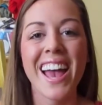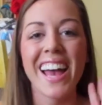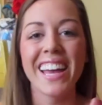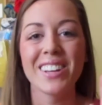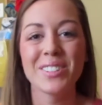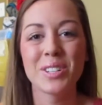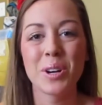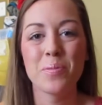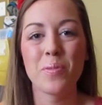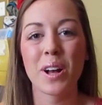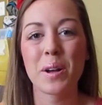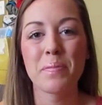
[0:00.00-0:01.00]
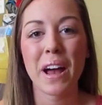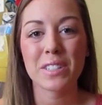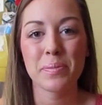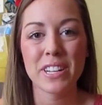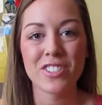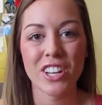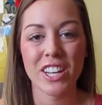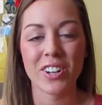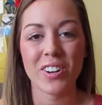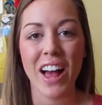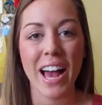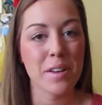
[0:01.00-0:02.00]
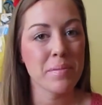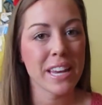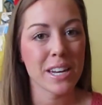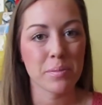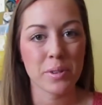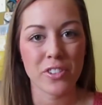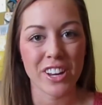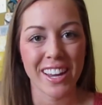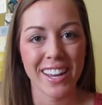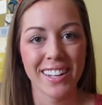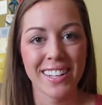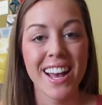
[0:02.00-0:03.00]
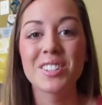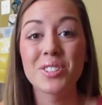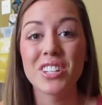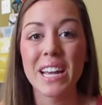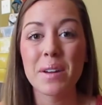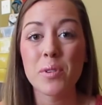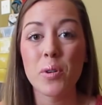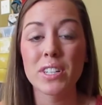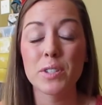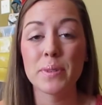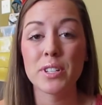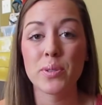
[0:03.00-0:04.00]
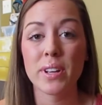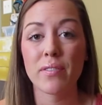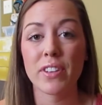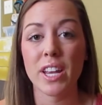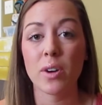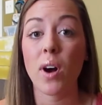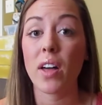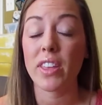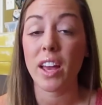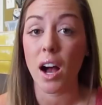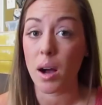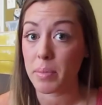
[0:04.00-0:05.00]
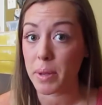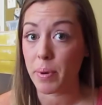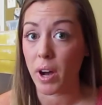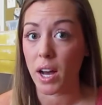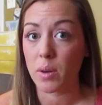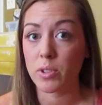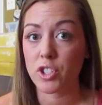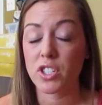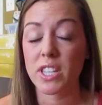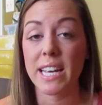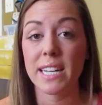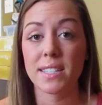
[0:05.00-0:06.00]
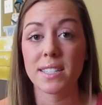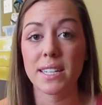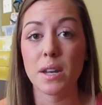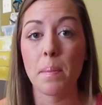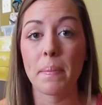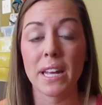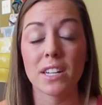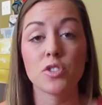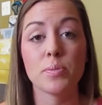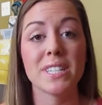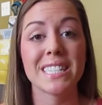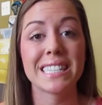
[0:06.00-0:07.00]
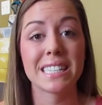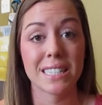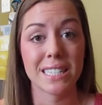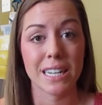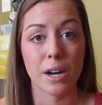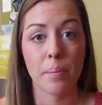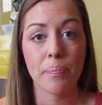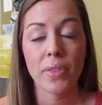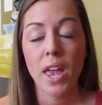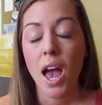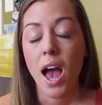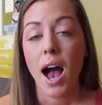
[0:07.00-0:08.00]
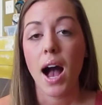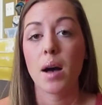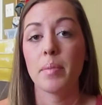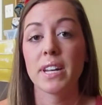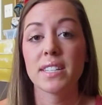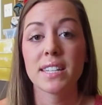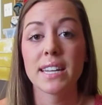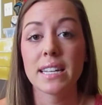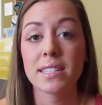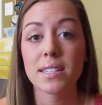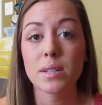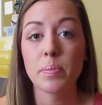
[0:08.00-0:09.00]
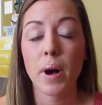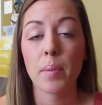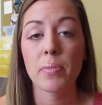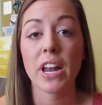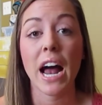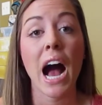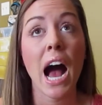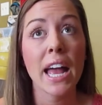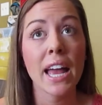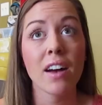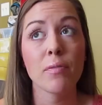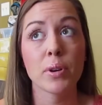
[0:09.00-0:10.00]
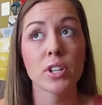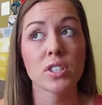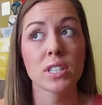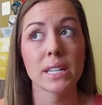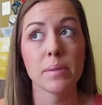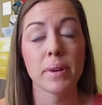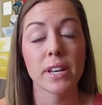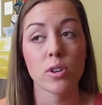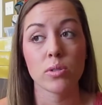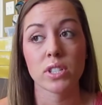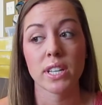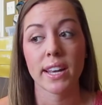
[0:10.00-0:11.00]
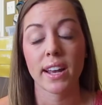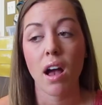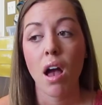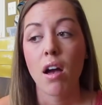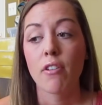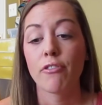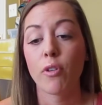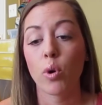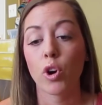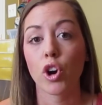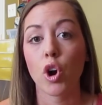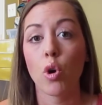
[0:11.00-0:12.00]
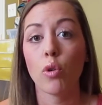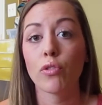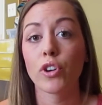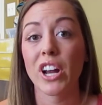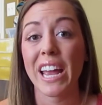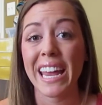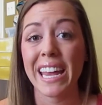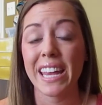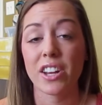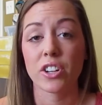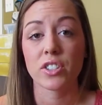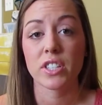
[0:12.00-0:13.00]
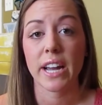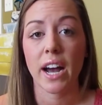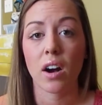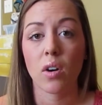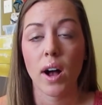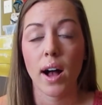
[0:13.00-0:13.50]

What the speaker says: Hey YouTube, welcome back to my channel. I am Anna Marie. So today I'm going to be doing a video on the OmniPod, which is the insulin management system. It is an insulin pump that I have personally been using for over 8 years now.